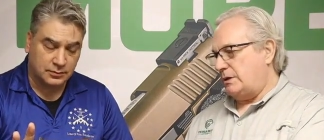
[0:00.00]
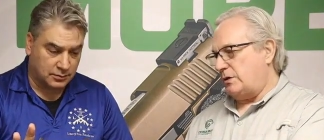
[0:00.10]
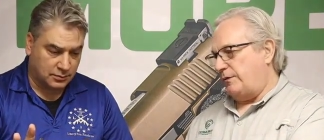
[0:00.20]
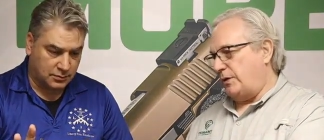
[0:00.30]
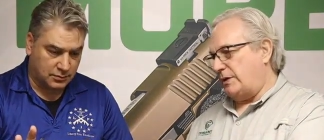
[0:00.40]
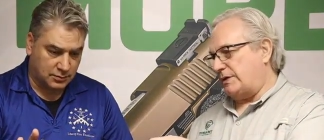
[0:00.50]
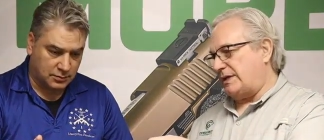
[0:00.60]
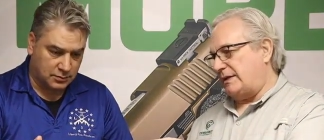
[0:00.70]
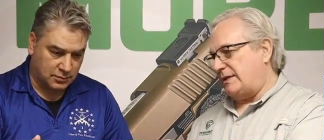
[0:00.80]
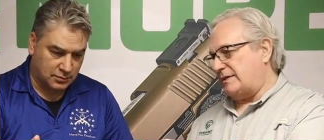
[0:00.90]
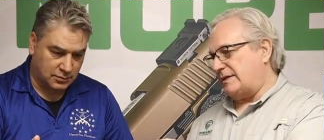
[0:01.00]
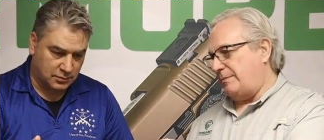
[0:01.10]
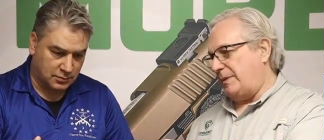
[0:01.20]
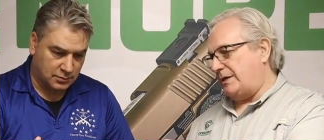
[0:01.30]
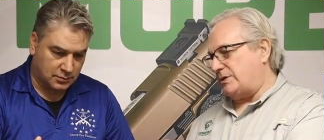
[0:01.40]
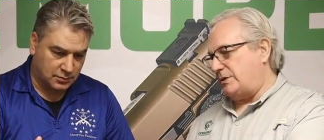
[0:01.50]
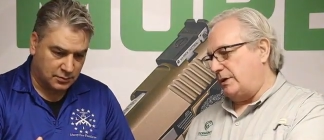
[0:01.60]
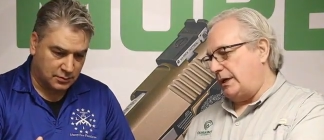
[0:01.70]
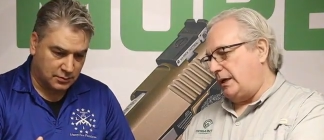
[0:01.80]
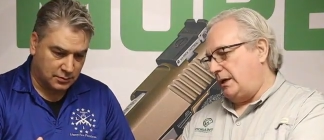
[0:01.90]
Speaker 1: So if you were to set this up next
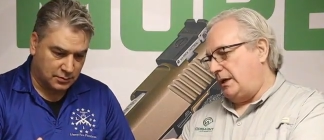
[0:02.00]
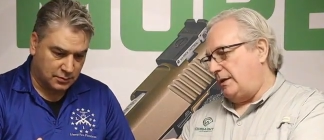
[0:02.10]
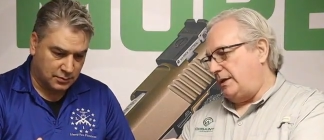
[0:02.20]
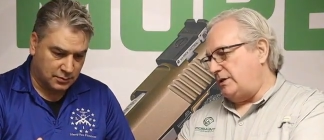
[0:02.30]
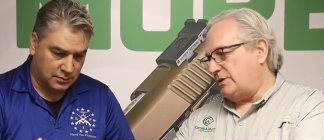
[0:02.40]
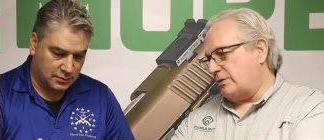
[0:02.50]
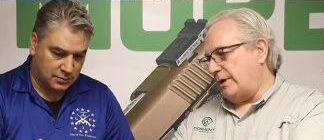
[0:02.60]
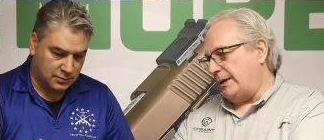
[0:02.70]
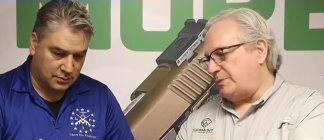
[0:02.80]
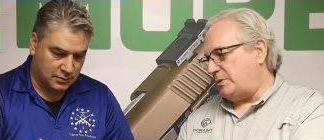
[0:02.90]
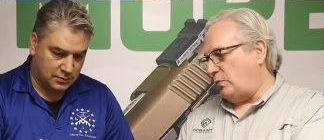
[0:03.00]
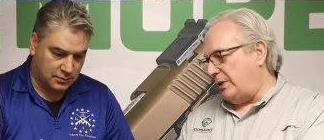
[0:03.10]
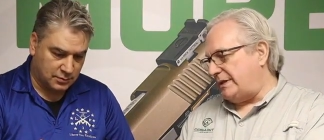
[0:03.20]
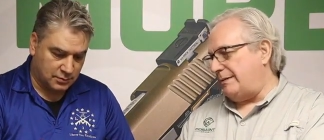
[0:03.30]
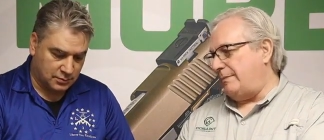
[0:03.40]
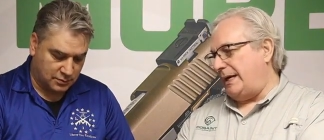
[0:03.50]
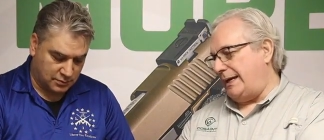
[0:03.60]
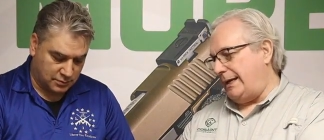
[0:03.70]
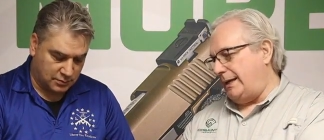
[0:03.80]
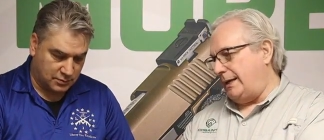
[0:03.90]
to it, these grips with the
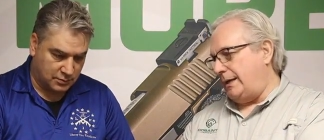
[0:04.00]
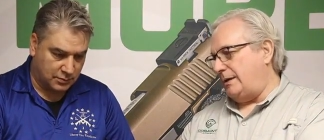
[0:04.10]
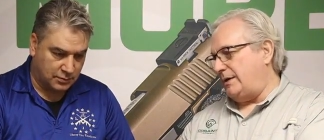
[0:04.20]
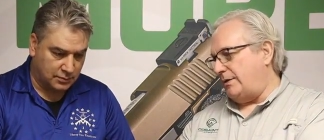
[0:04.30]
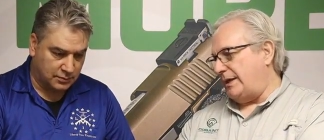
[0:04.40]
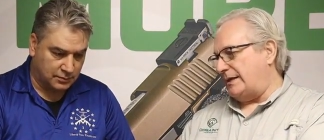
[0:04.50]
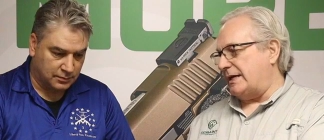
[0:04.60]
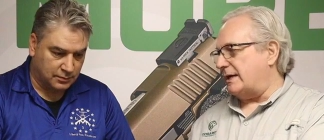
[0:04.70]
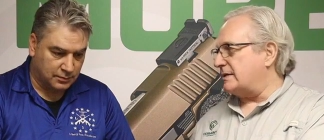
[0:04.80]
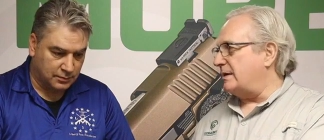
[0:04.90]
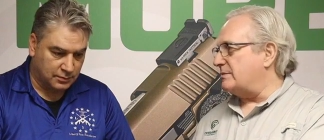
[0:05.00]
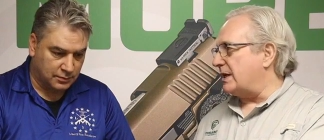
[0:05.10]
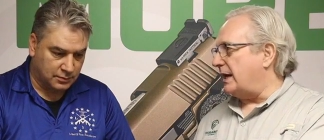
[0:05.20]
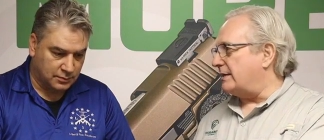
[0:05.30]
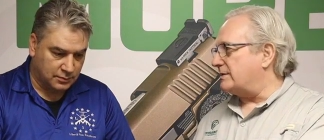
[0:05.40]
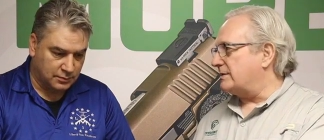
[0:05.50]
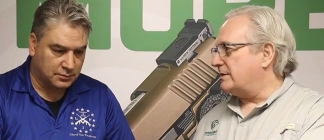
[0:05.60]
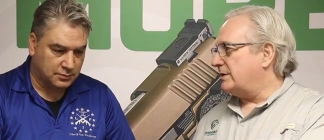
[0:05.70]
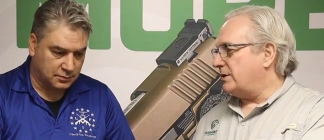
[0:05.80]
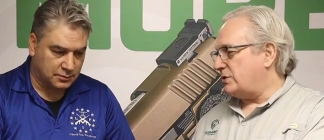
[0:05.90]
mag in, they're the exact same size.
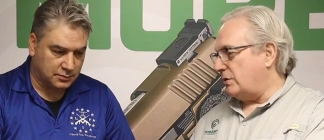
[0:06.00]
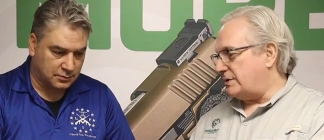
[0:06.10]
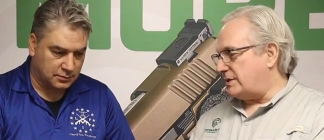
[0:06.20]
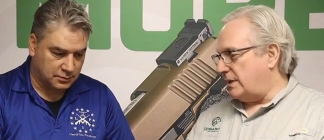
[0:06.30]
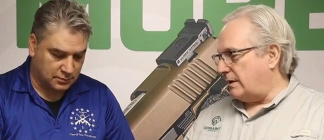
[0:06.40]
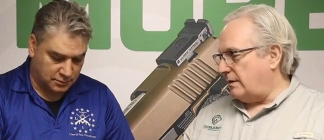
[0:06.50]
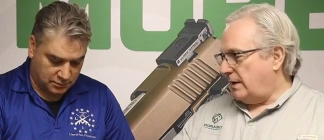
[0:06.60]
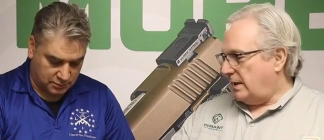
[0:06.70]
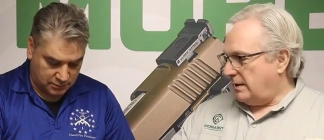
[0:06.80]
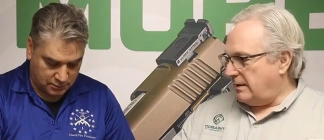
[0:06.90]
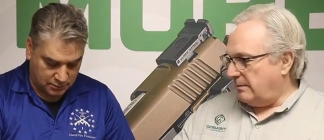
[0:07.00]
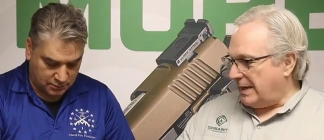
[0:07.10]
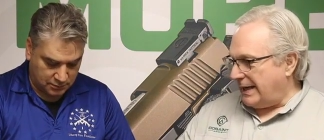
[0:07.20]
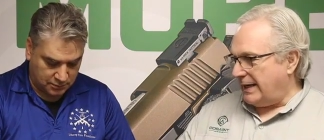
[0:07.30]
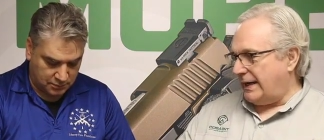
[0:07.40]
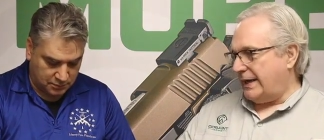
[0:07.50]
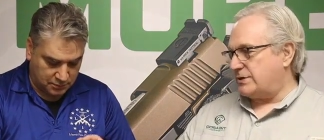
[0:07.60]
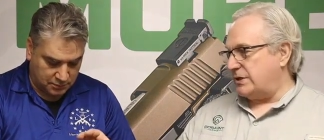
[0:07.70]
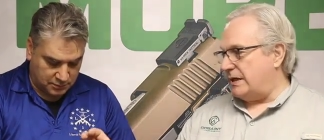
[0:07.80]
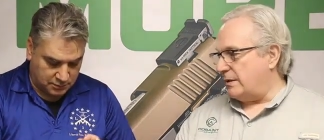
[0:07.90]
So it's the the mag
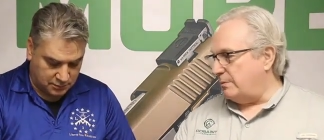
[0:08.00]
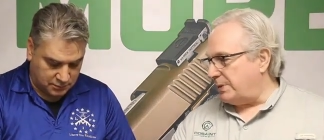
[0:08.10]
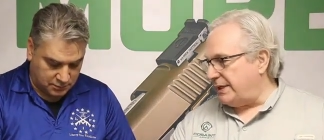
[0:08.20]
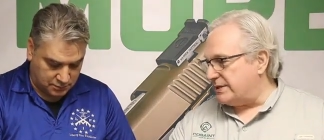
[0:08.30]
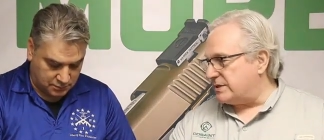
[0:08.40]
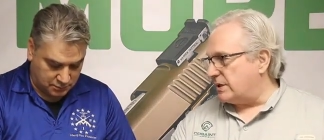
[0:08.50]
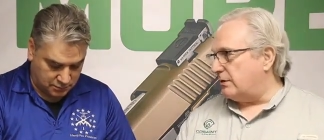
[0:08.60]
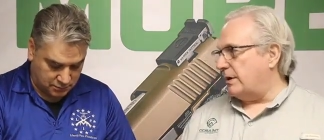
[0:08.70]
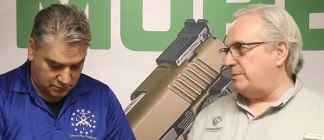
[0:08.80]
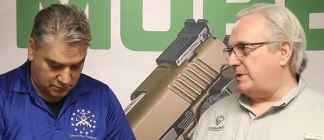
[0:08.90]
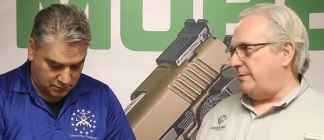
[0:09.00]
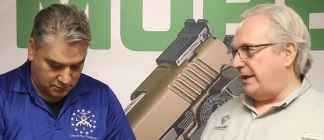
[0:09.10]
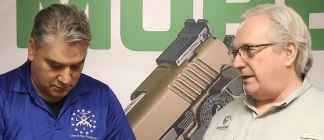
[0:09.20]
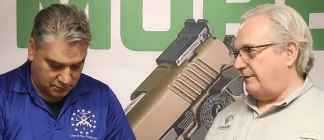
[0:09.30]
actually completes the grip to make